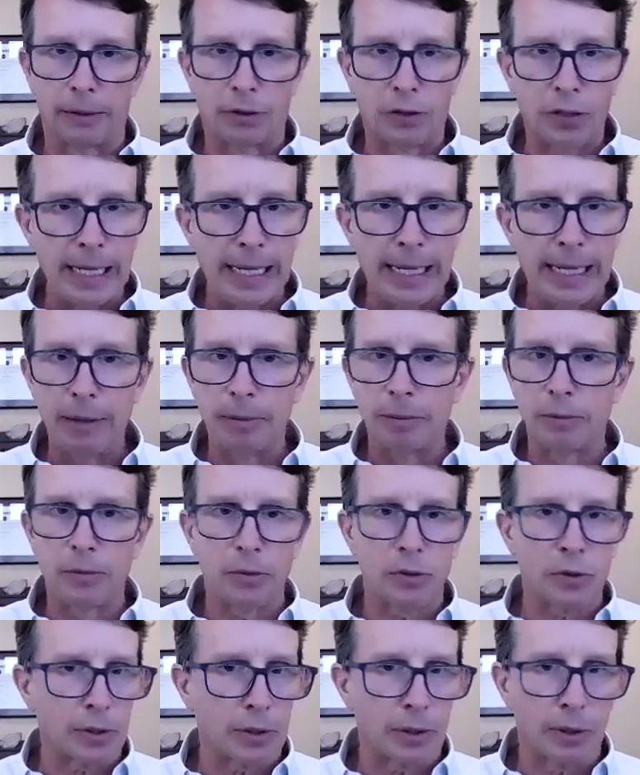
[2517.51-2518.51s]

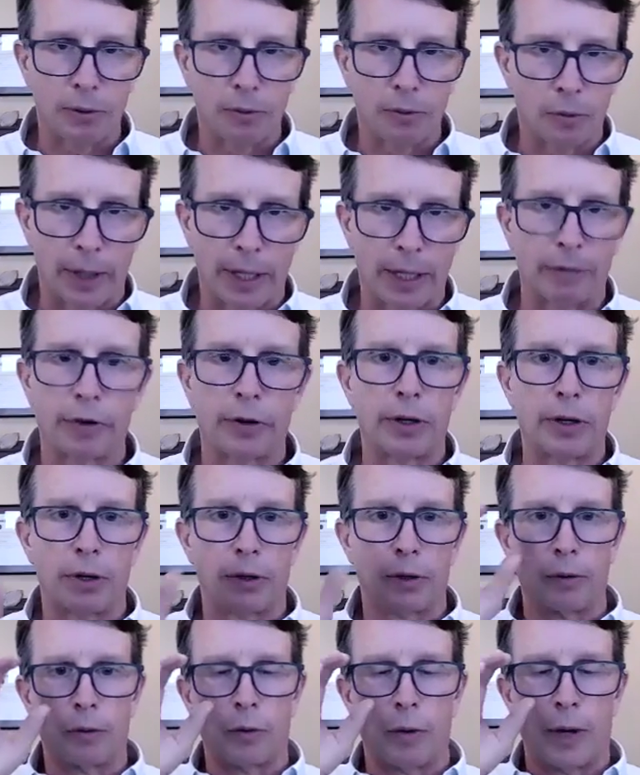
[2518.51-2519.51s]
teams, whatever
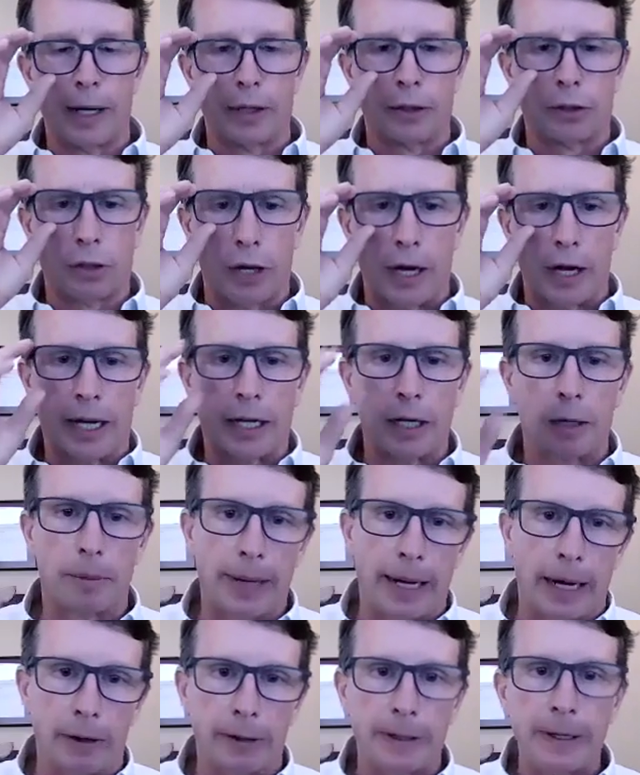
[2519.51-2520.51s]
you want to talk
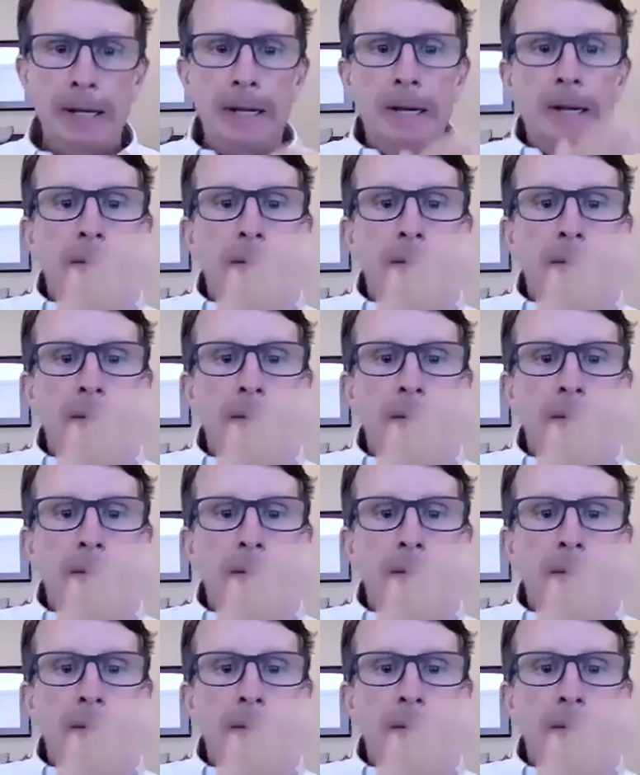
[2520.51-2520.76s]
about.